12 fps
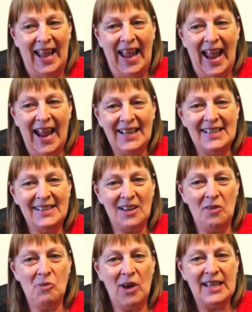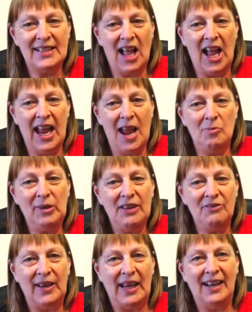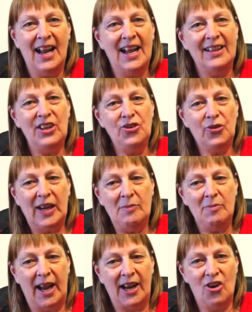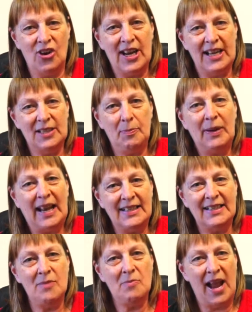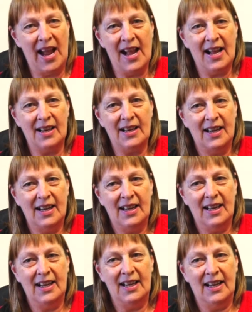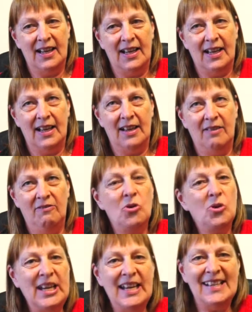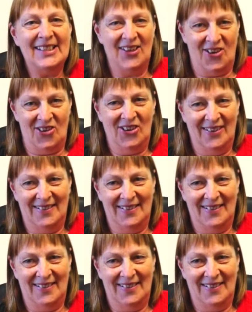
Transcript: And in some ways I am living the dream that God has placed in my heart 40 years ago.